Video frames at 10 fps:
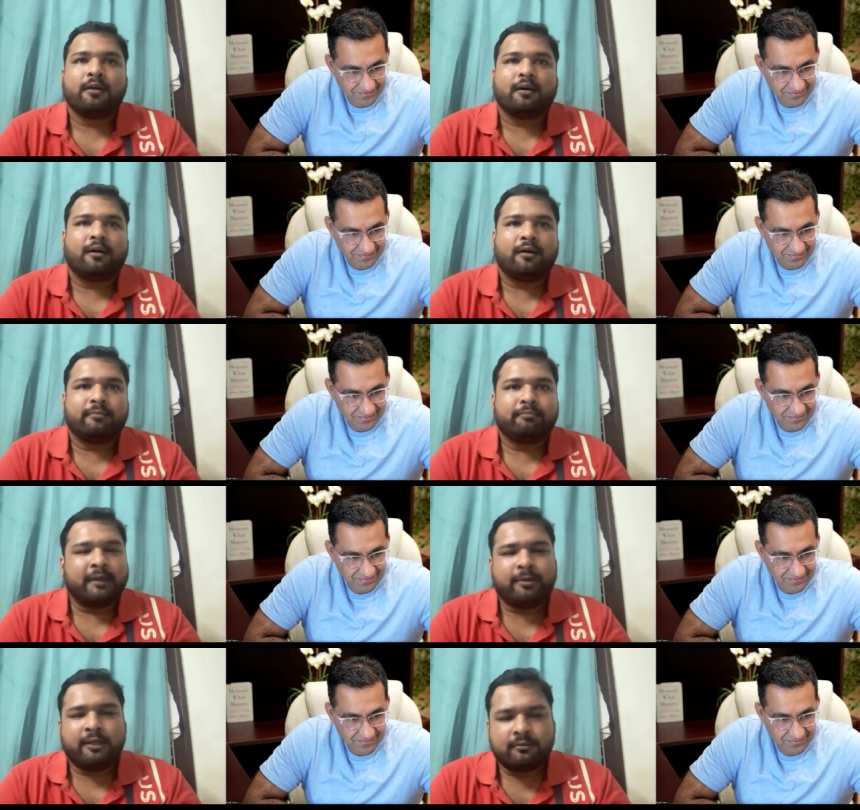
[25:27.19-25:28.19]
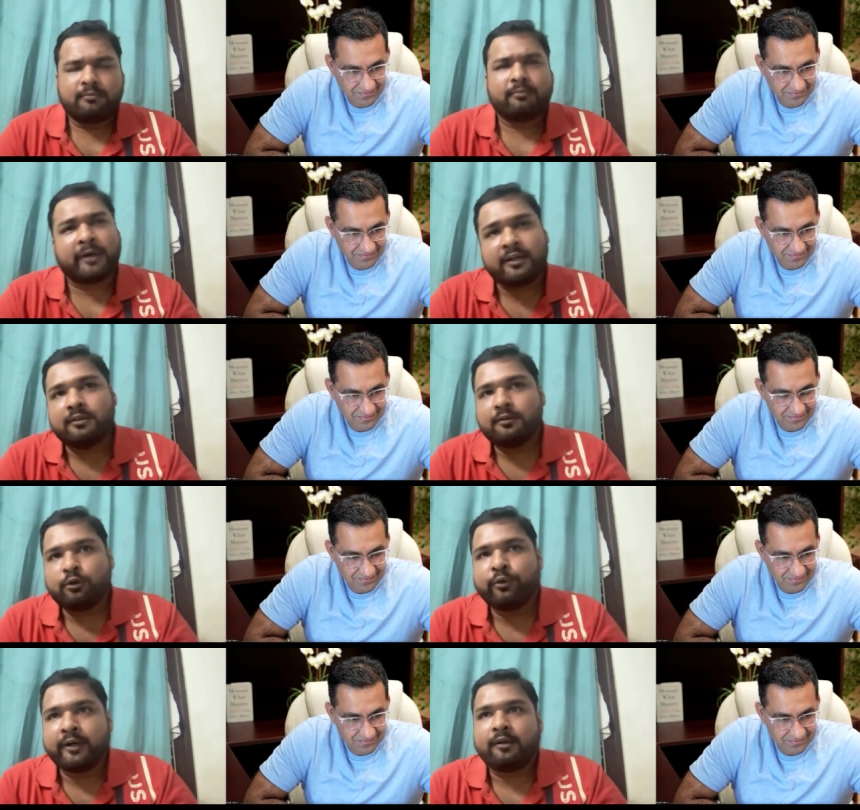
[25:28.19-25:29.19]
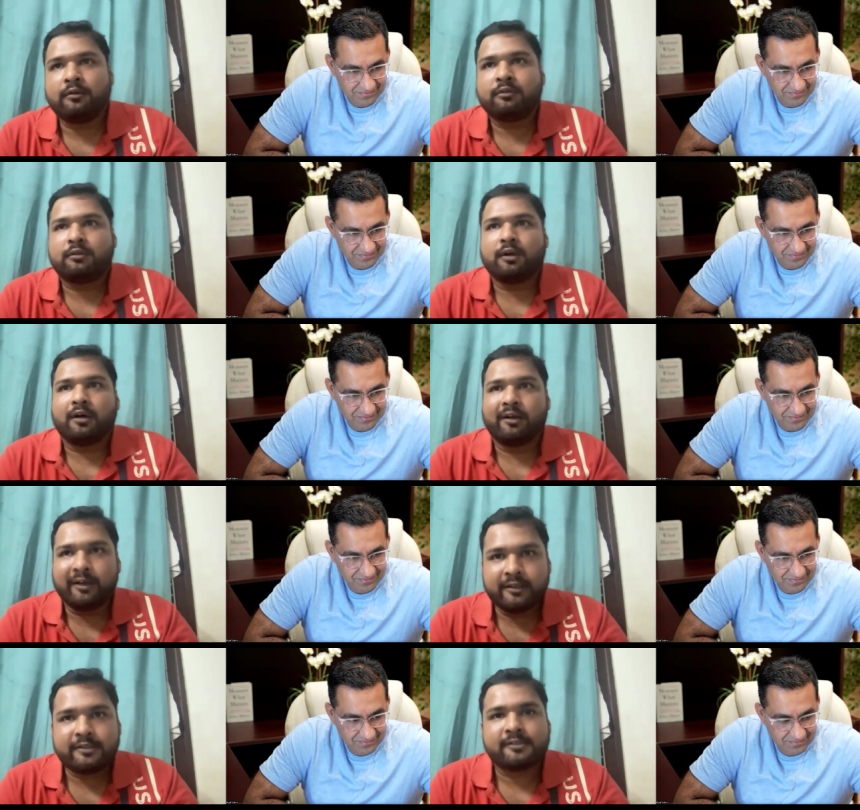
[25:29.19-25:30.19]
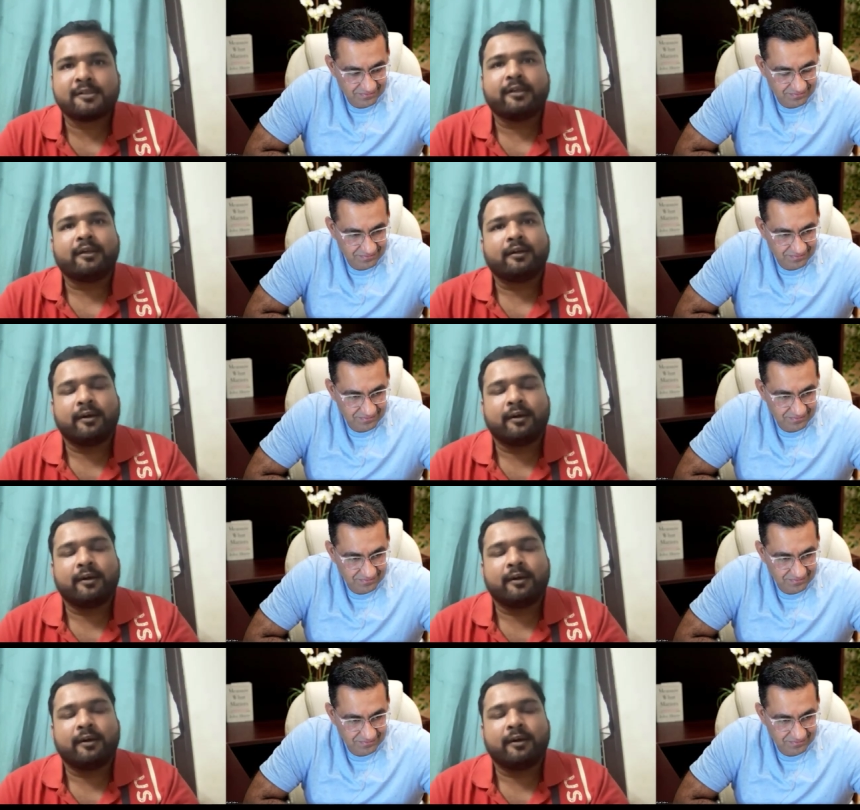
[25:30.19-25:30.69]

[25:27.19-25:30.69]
Speaker 1: Uh, maybe, but do it uh, religiously.